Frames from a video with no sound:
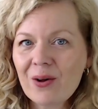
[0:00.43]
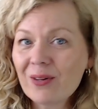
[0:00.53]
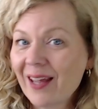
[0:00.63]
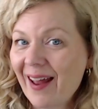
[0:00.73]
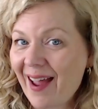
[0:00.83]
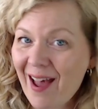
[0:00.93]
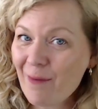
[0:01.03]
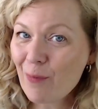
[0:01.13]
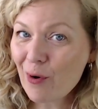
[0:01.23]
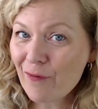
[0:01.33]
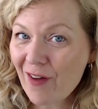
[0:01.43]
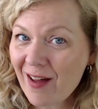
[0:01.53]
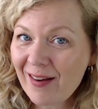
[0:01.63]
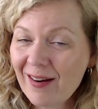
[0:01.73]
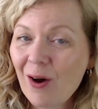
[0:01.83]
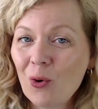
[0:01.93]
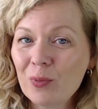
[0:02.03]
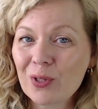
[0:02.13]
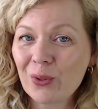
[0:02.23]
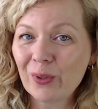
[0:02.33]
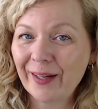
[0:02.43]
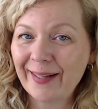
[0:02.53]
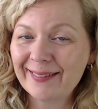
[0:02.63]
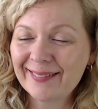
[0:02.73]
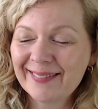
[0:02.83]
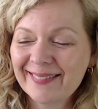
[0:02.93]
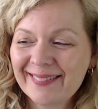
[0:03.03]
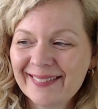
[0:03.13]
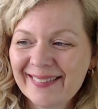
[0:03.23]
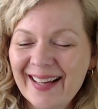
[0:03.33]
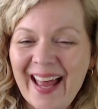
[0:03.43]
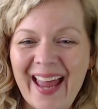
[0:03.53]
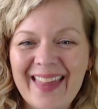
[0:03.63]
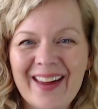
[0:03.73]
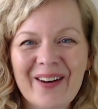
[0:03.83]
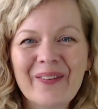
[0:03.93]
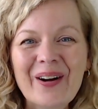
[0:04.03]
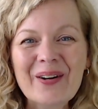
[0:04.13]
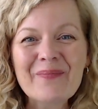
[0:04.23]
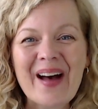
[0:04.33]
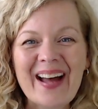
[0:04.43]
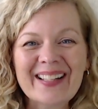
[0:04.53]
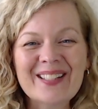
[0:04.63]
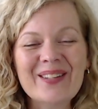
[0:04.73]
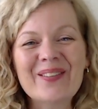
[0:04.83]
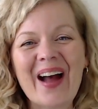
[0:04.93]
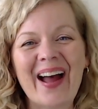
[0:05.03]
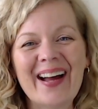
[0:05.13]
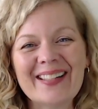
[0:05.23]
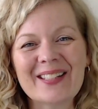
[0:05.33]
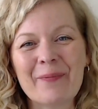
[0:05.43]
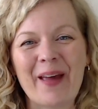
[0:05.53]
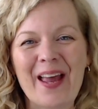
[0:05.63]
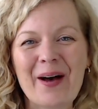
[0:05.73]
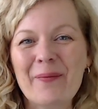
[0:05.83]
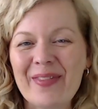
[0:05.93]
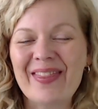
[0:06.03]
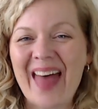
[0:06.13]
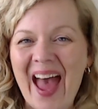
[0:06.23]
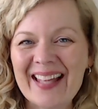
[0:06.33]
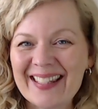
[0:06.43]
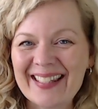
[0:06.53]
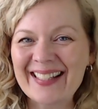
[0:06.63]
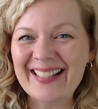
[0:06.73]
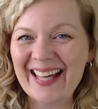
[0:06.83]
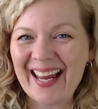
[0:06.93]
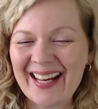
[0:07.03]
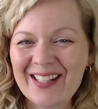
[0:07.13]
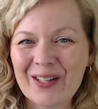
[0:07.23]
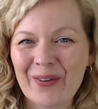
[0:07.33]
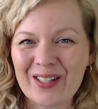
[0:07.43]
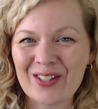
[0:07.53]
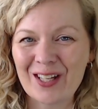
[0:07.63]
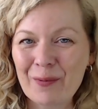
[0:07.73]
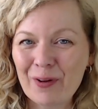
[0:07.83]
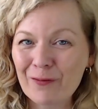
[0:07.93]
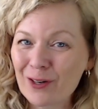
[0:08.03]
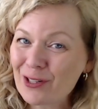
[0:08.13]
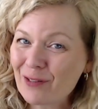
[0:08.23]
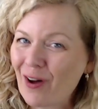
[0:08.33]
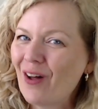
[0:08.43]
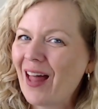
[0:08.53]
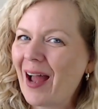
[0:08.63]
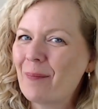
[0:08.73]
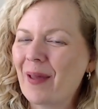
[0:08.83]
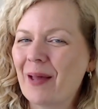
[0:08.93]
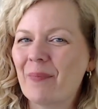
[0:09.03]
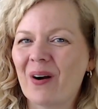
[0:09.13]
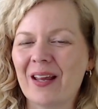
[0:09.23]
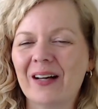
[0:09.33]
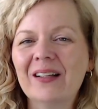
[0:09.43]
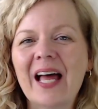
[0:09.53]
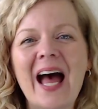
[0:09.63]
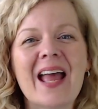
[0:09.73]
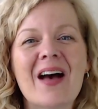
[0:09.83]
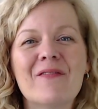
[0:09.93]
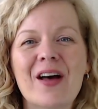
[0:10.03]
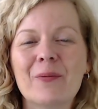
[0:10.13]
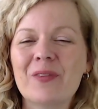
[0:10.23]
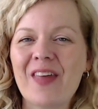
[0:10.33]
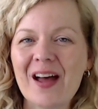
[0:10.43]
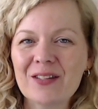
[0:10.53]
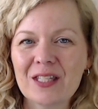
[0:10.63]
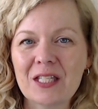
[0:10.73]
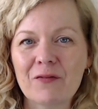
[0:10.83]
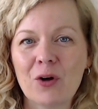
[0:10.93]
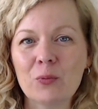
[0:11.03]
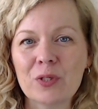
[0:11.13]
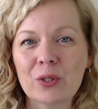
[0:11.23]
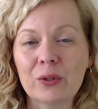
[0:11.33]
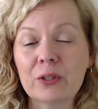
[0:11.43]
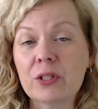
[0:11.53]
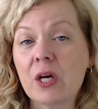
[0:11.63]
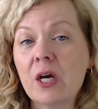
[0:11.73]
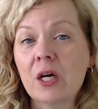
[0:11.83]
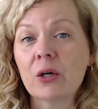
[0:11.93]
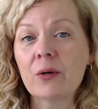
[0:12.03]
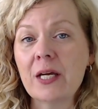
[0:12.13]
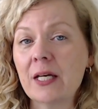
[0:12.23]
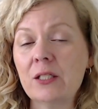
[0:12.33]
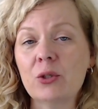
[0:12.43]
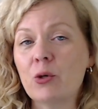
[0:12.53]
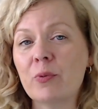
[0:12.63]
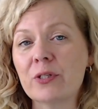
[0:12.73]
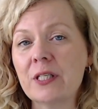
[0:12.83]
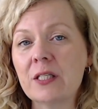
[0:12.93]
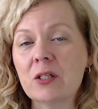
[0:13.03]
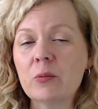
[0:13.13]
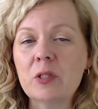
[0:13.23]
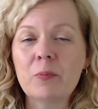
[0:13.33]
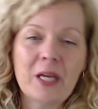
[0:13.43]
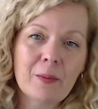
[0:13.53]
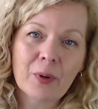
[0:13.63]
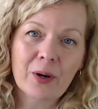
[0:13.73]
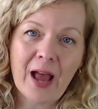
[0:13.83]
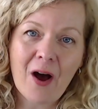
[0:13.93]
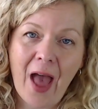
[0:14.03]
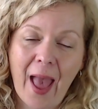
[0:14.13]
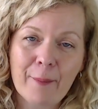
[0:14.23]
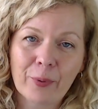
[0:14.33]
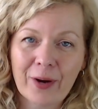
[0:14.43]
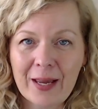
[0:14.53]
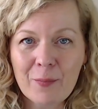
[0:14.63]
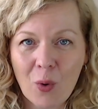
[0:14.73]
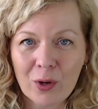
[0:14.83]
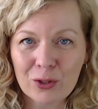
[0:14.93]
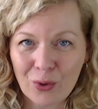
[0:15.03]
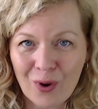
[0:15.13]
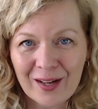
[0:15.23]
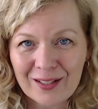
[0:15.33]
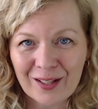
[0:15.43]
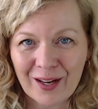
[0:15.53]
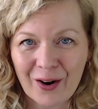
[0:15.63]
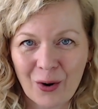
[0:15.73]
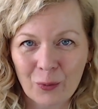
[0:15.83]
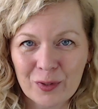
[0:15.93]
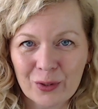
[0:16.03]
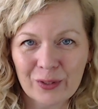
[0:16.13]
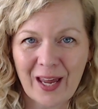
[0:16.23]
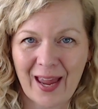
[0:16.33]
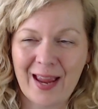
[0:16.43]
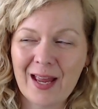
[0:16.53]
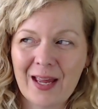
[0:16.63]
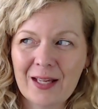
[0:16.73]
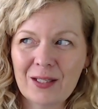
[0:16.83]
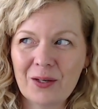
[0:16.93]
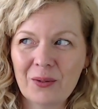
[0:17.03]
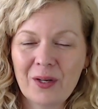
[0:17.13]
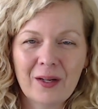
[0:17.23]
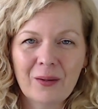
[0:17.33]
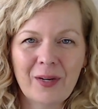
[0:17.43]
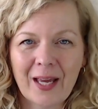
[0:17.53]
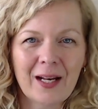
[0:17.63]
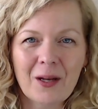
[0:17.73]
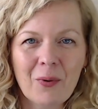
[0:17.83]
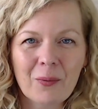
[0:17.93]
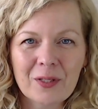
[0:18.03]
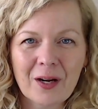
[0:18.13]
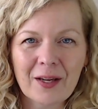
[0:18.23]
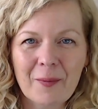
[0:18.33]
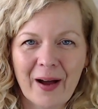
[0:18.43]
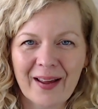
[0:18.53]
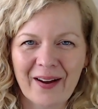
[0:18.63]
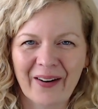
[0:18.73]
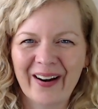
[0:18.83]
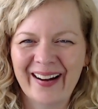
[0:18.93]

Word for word: Can I Have More Fun? Homeschooling. Hey there, welcome back to Ask Pam. That's today's question. But first of all, I'm Pam Barnhill. I have helped thousands of homeschoolers create doable systems, beat burnout, and bring more joy to their homeschool day. So we kind of know what we're talking about here.